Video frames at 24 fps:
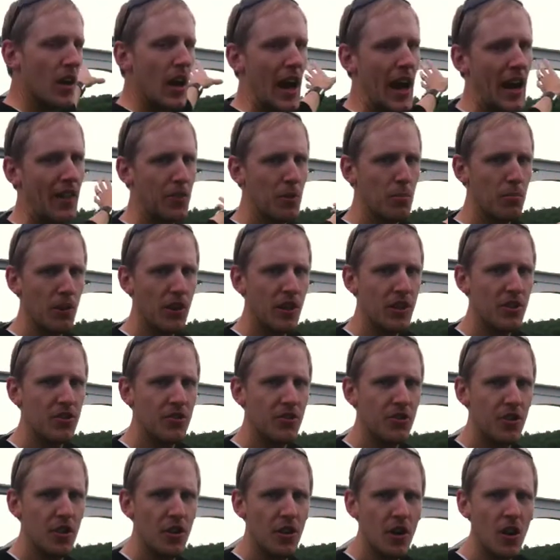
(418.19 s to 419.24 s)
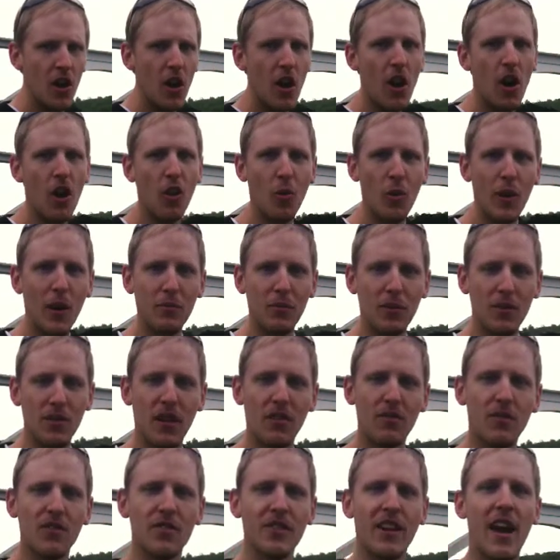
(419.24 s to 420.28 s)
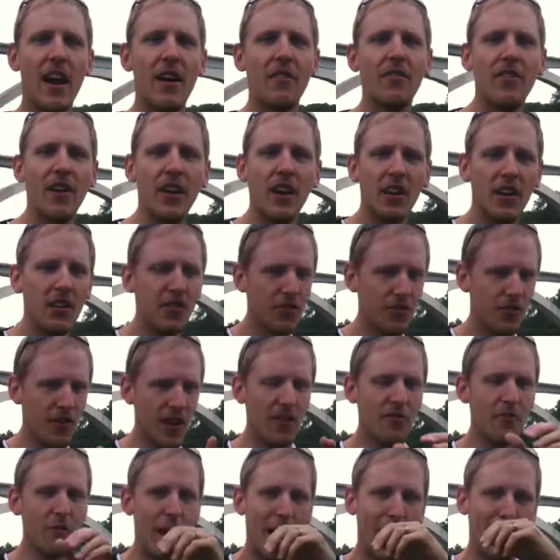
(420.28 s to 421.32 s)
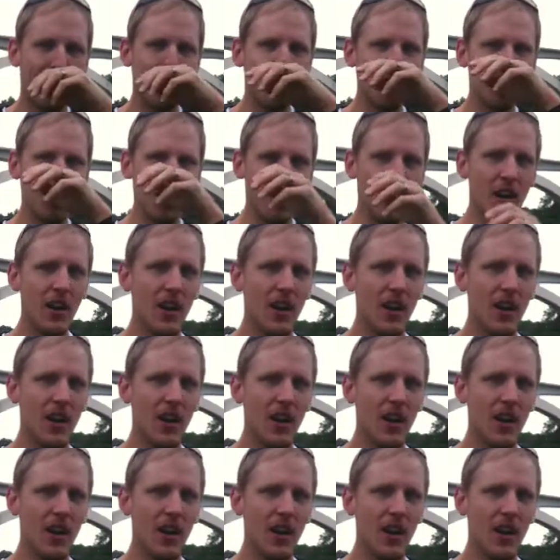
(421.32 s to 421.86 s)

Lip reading: at the bridge all the way up to Loveless Cafe. It's 5 miles.